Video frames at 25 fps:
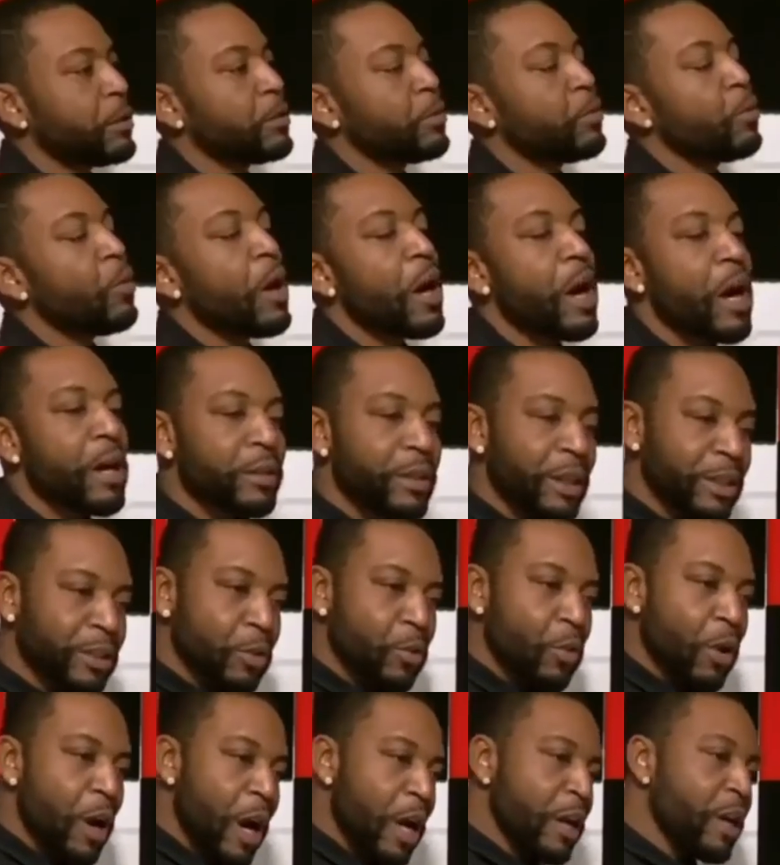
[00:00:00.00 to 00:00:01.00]
get to
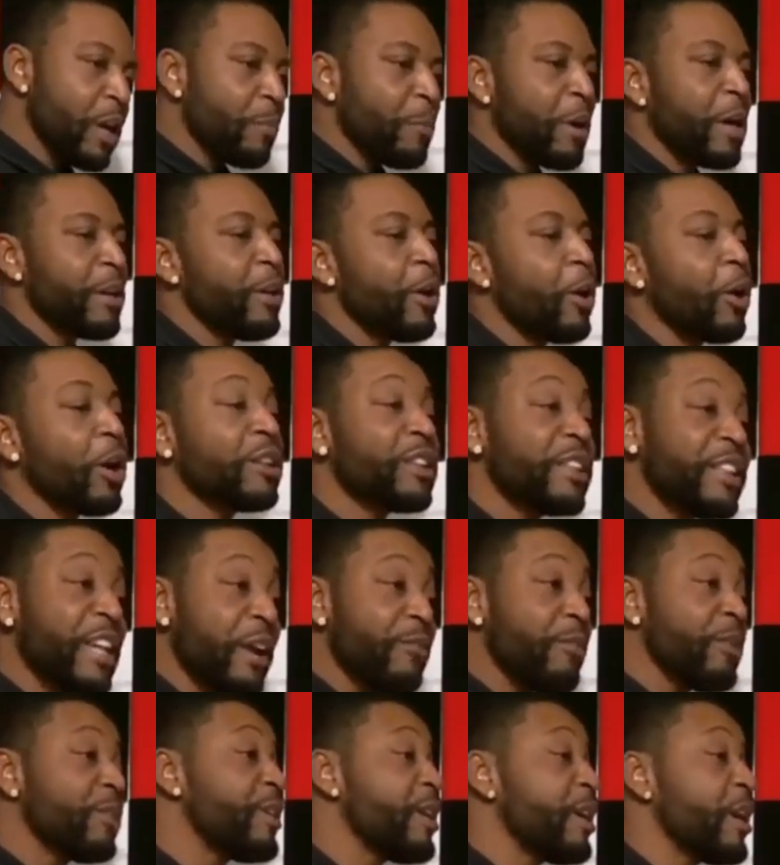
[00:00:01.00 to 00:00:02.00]
understand. You
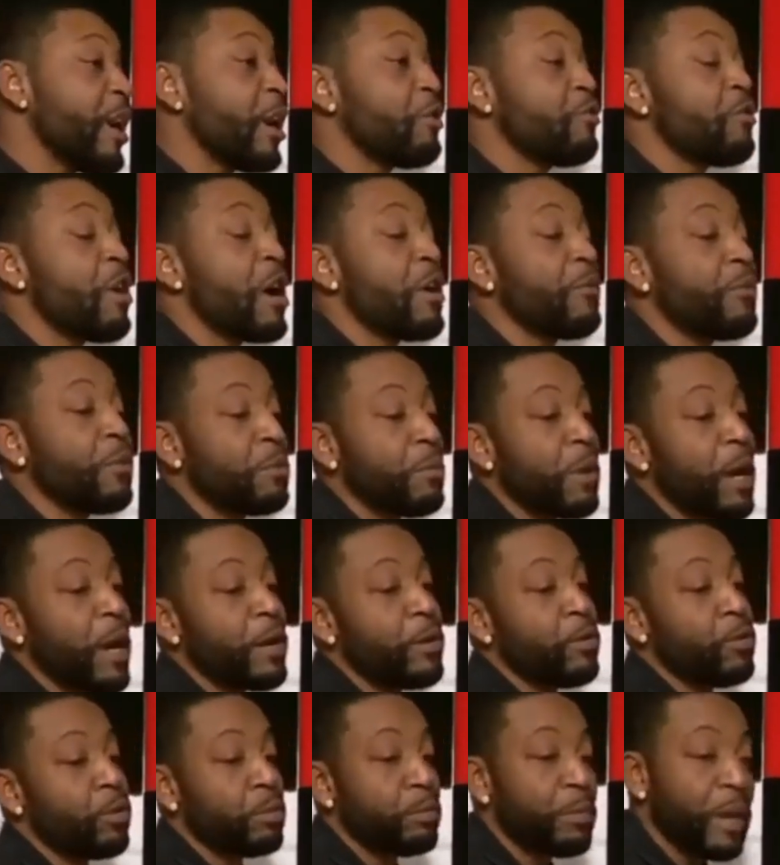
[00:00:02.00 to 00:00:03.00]
understand?
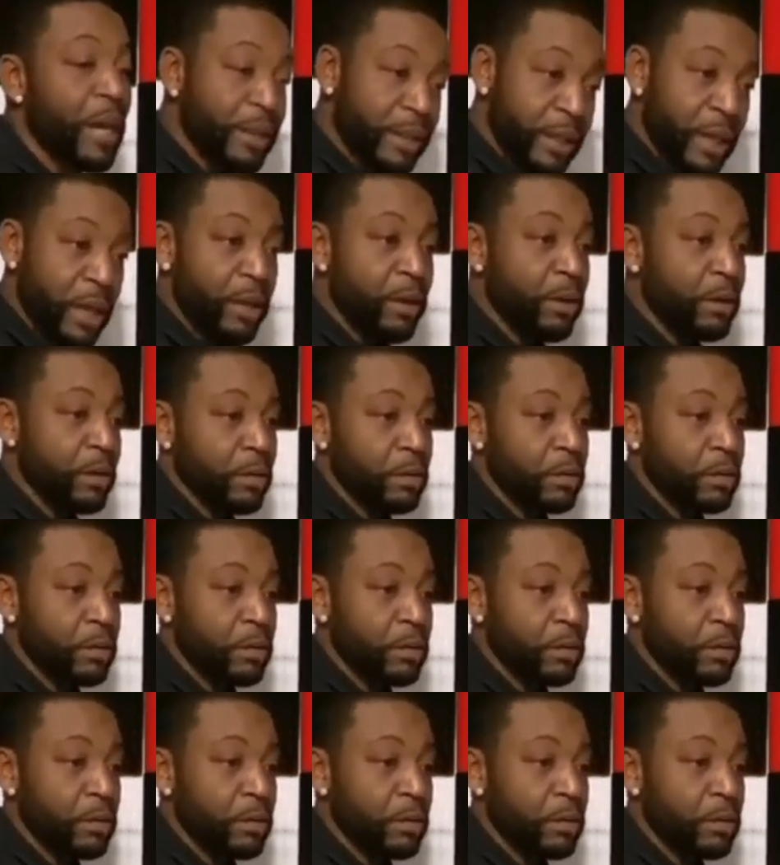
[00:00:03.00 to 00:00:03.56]
Things like that.